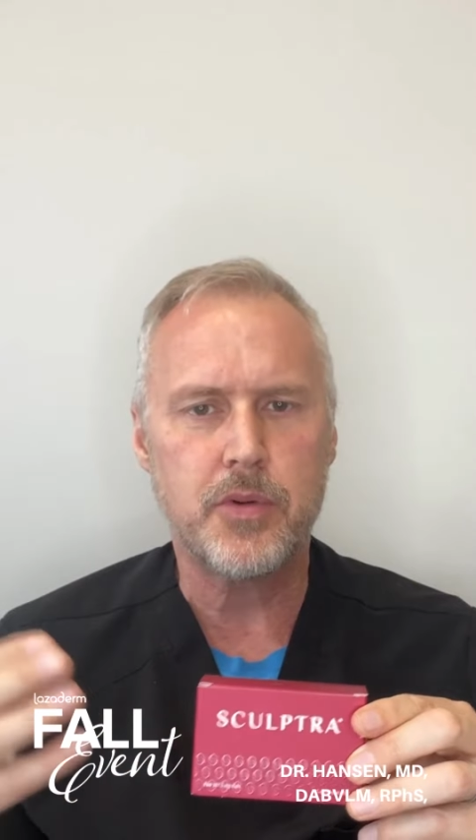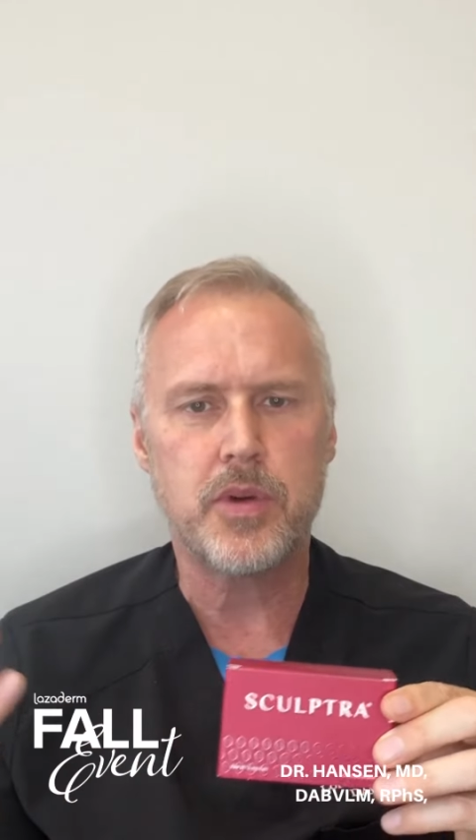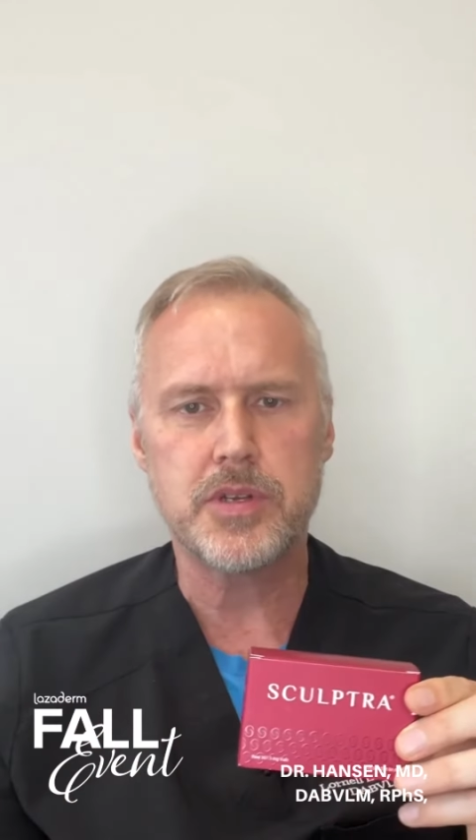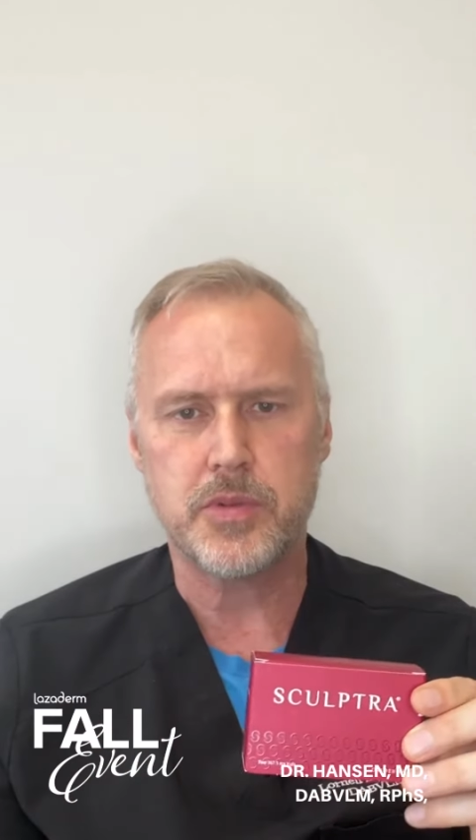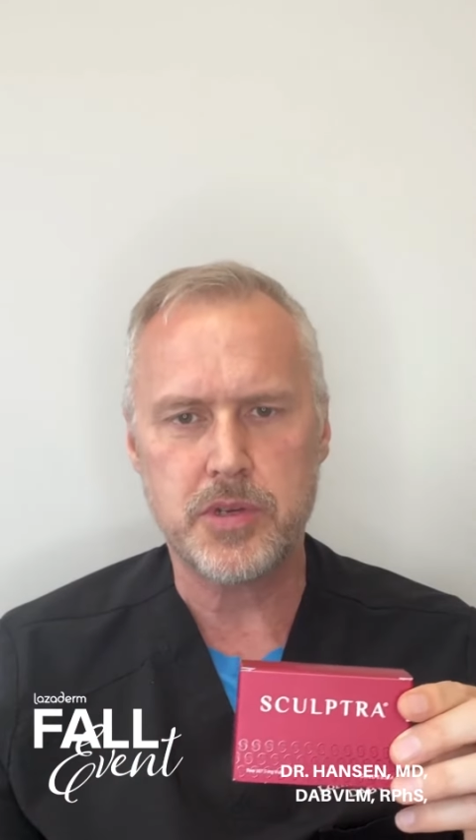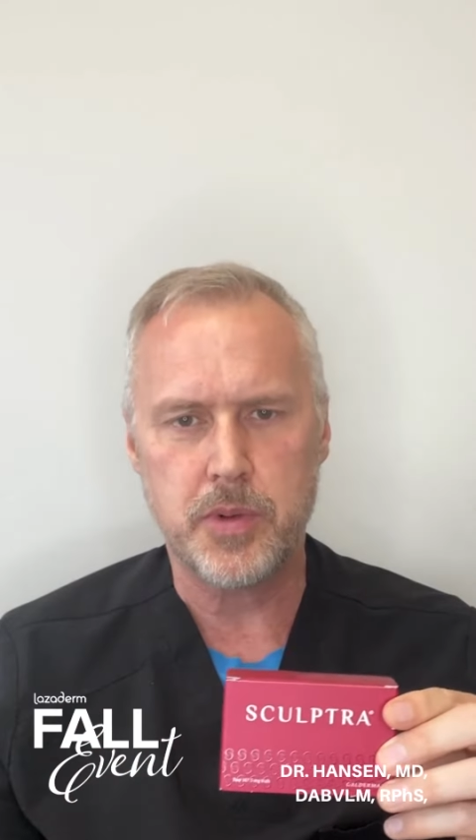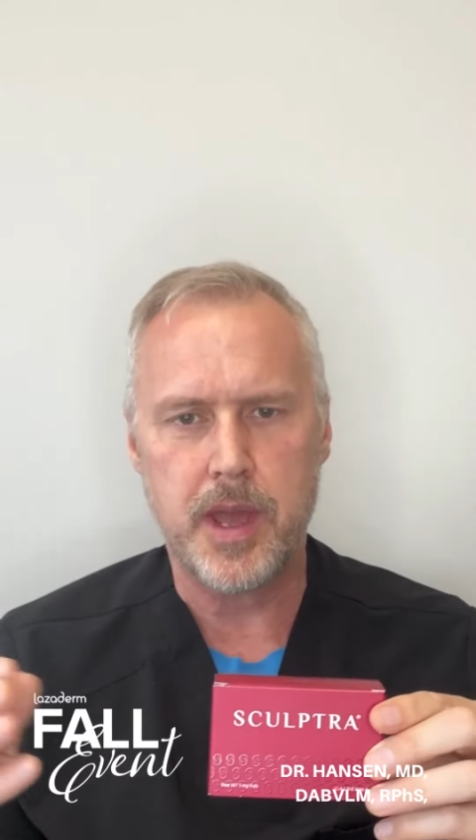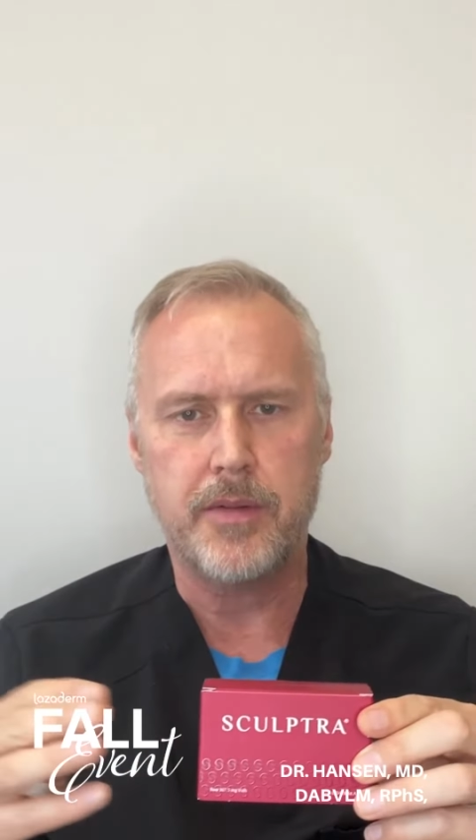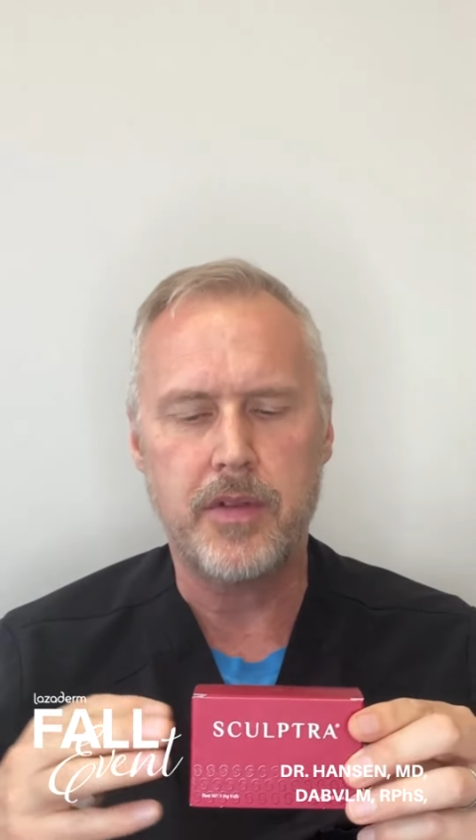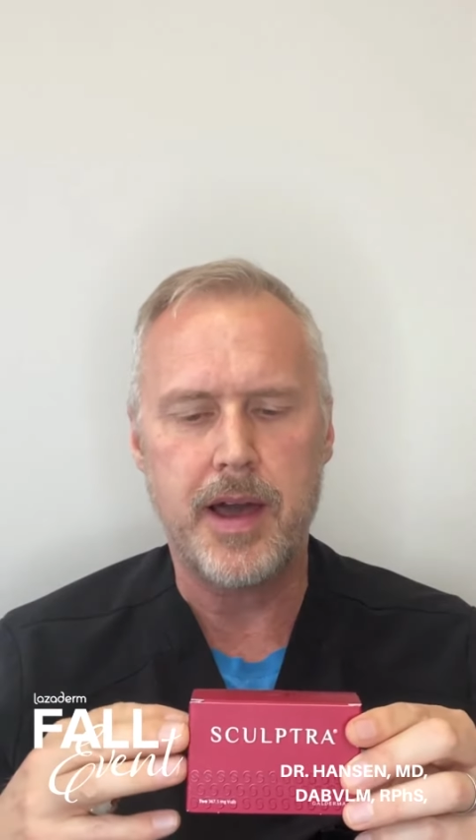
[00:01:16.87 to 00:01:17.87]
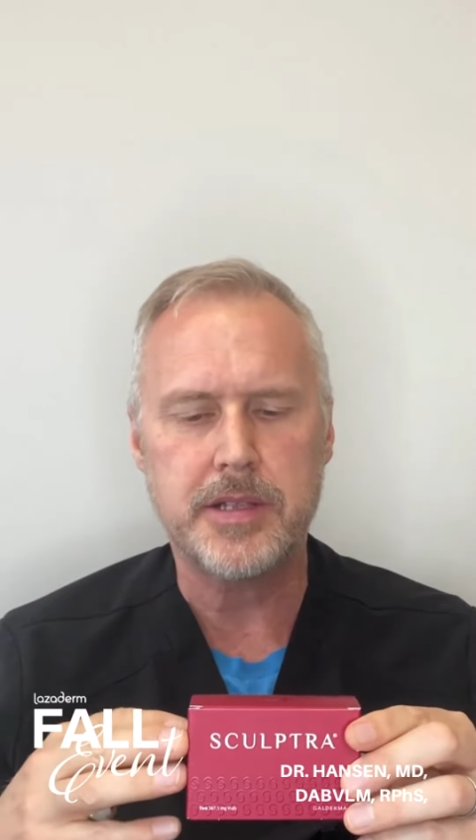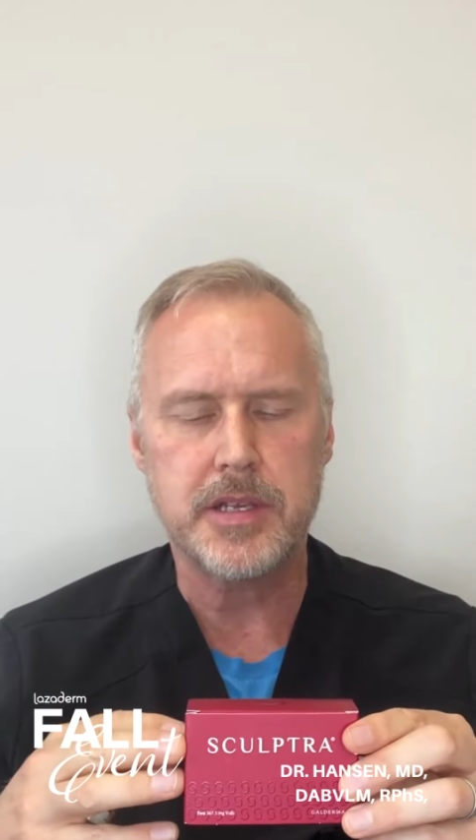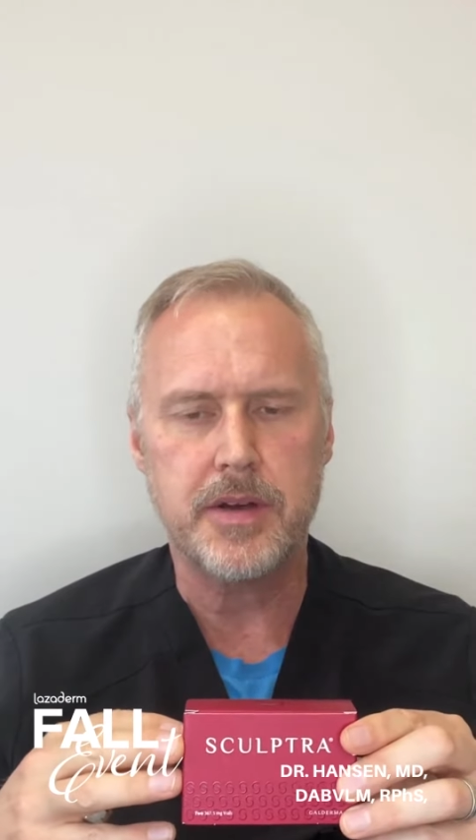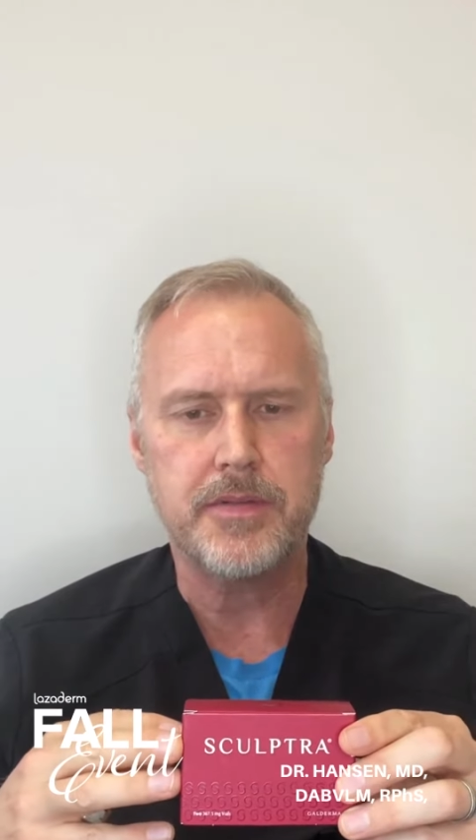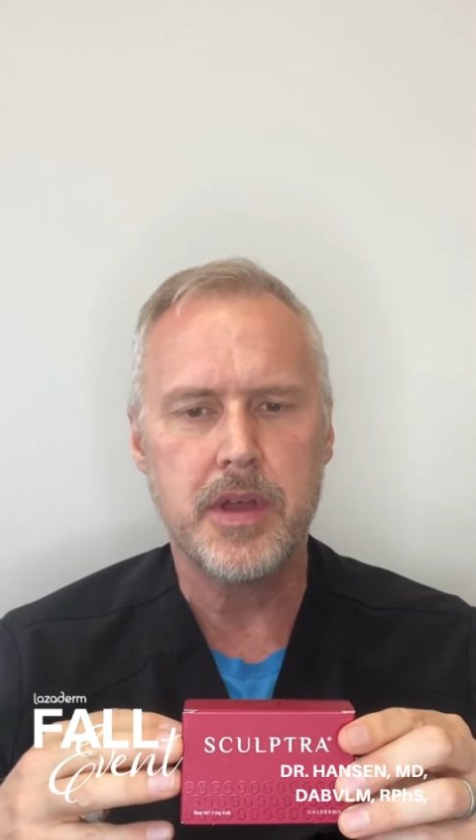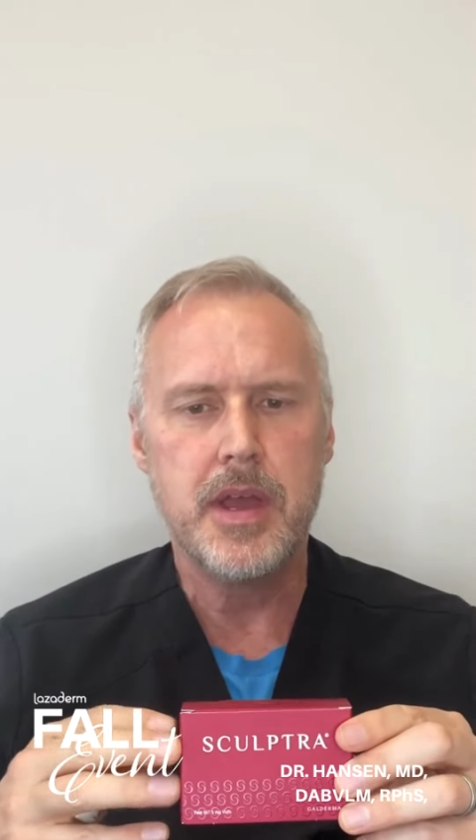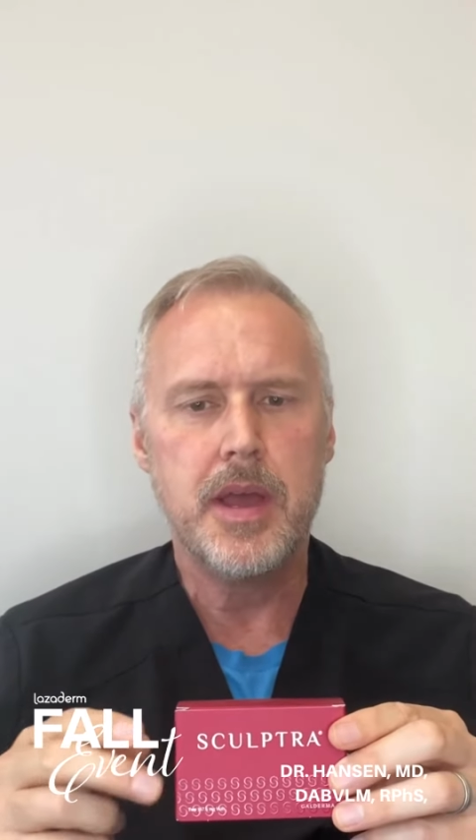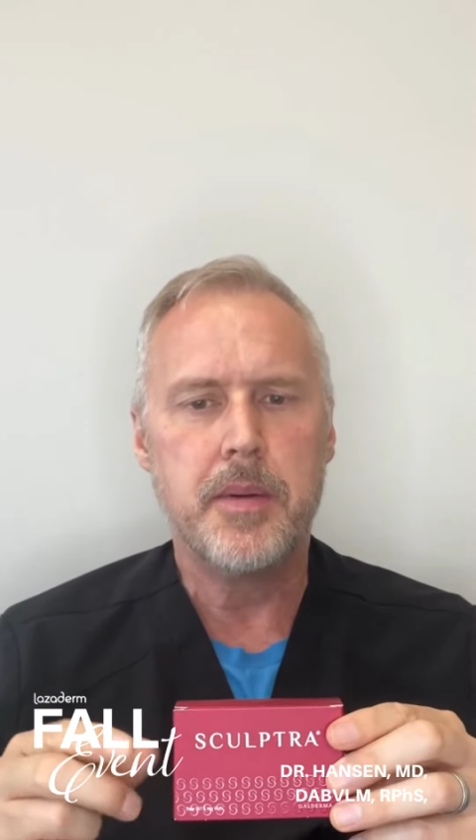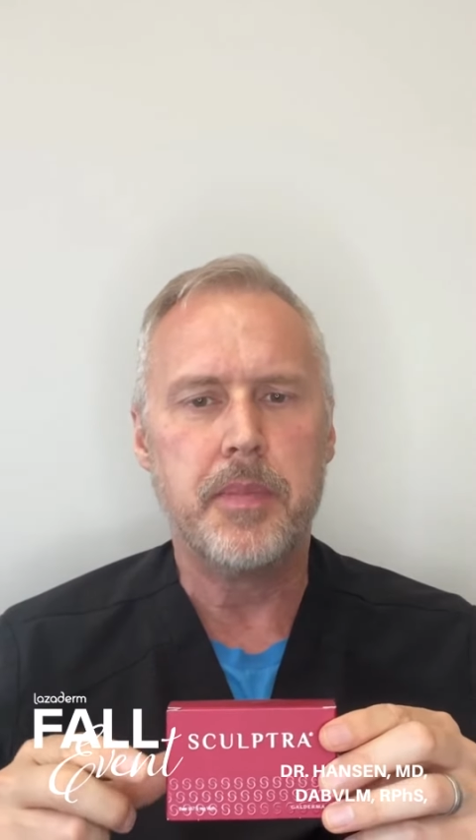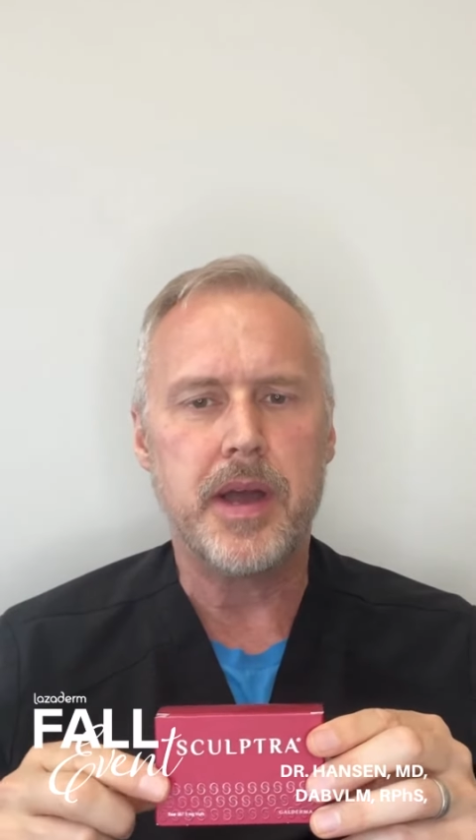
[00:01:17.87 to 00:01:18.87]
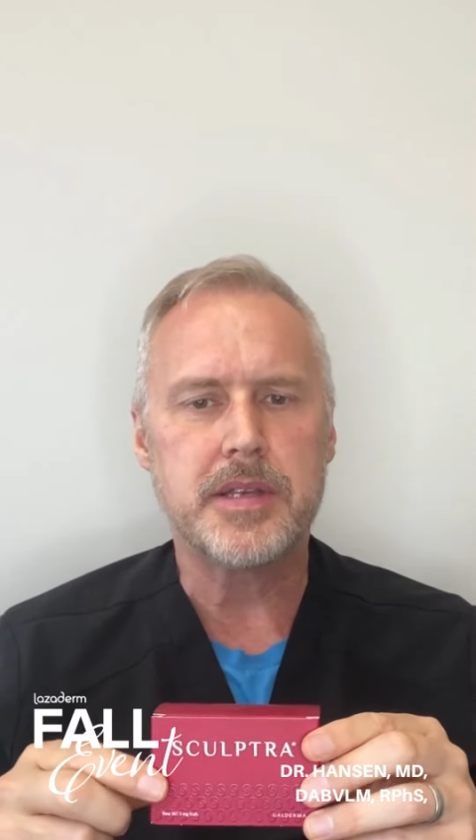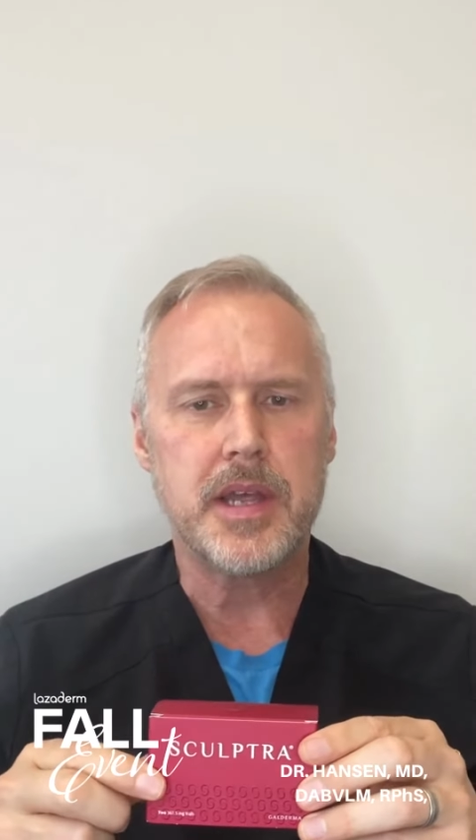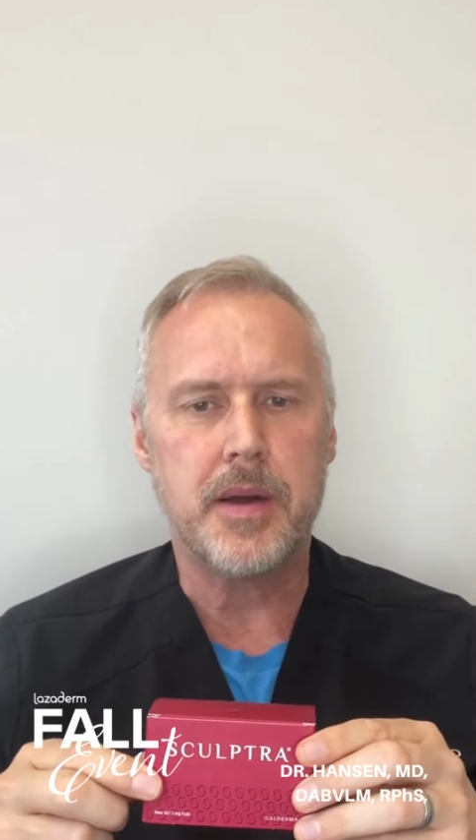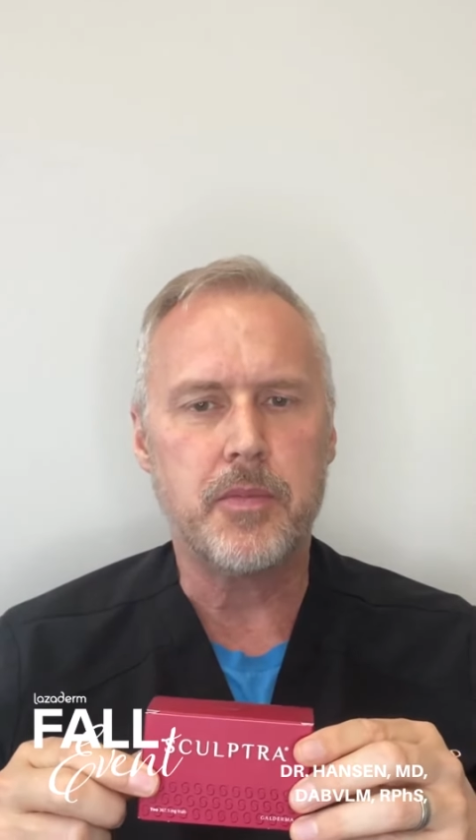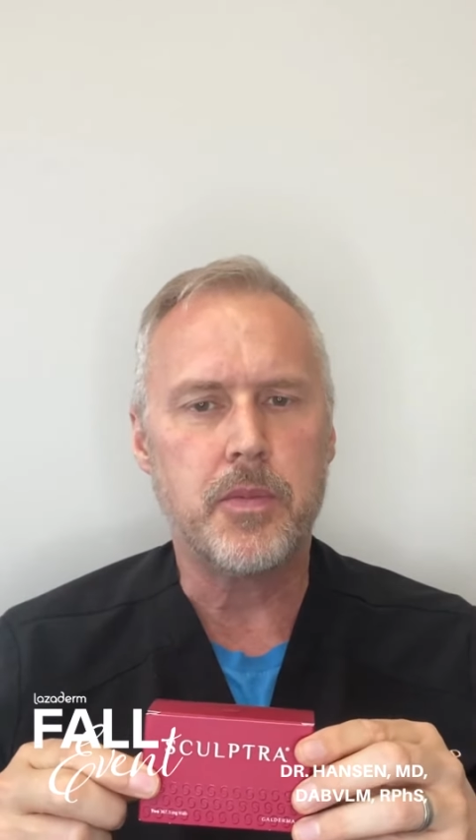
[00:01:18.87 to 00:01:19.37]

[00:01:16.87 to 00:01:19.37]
of course, which we have lots of. But